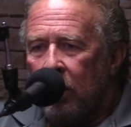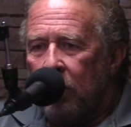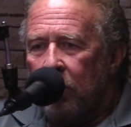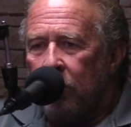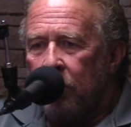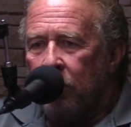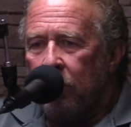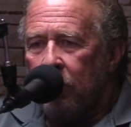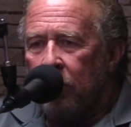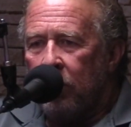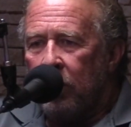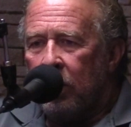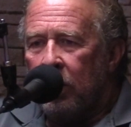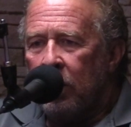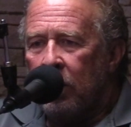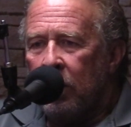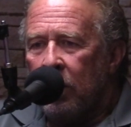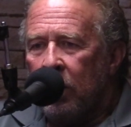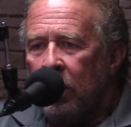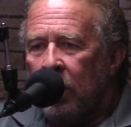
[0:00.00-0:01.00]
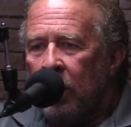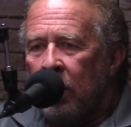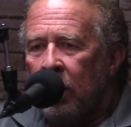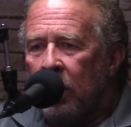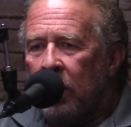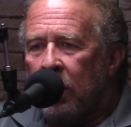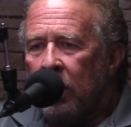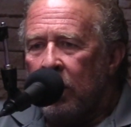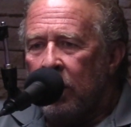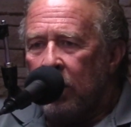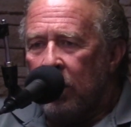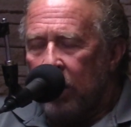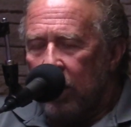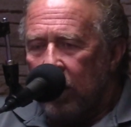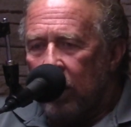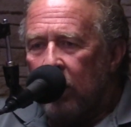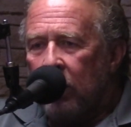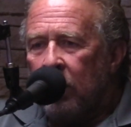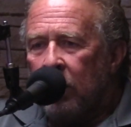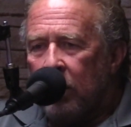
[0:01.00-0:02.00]
have been for a number of years.
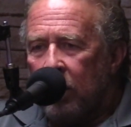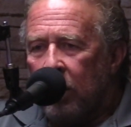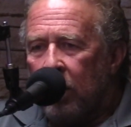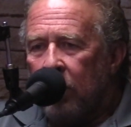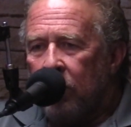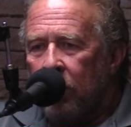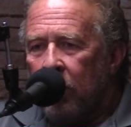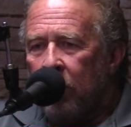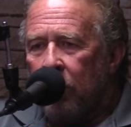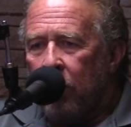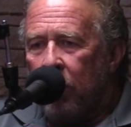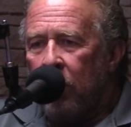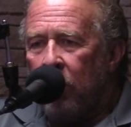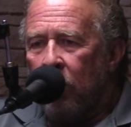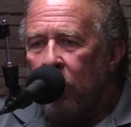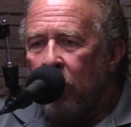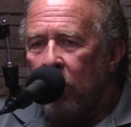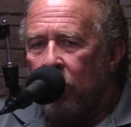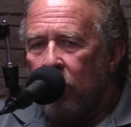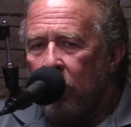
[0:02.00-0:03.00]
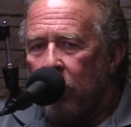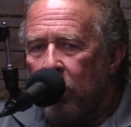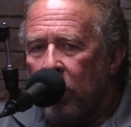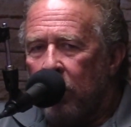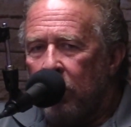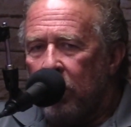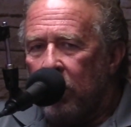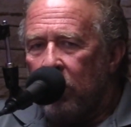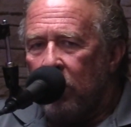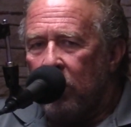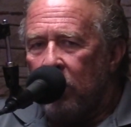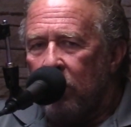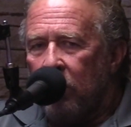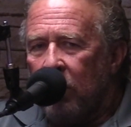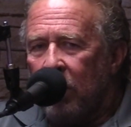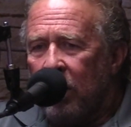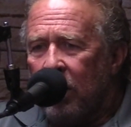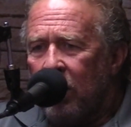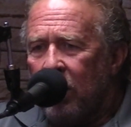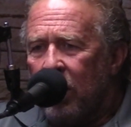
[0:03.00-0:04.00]
Yeah. Yeah. I've been doing it for probably
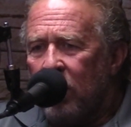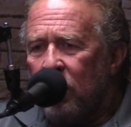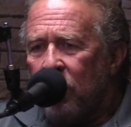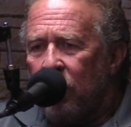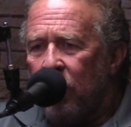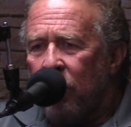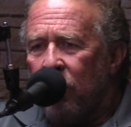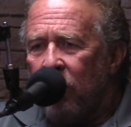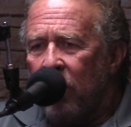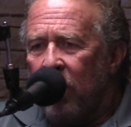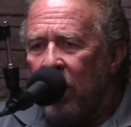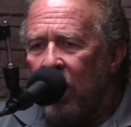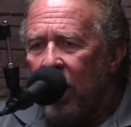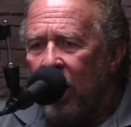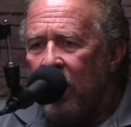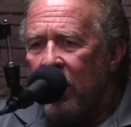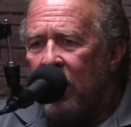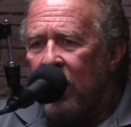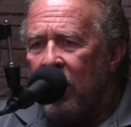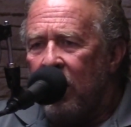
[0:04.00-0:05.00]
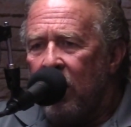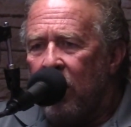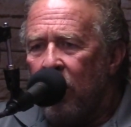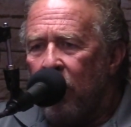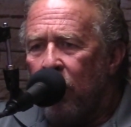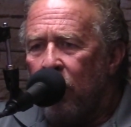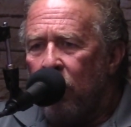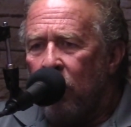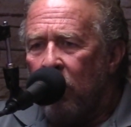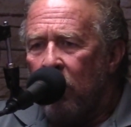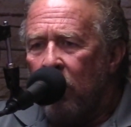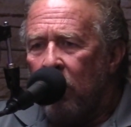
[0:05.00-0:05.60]
last 15, 18 years.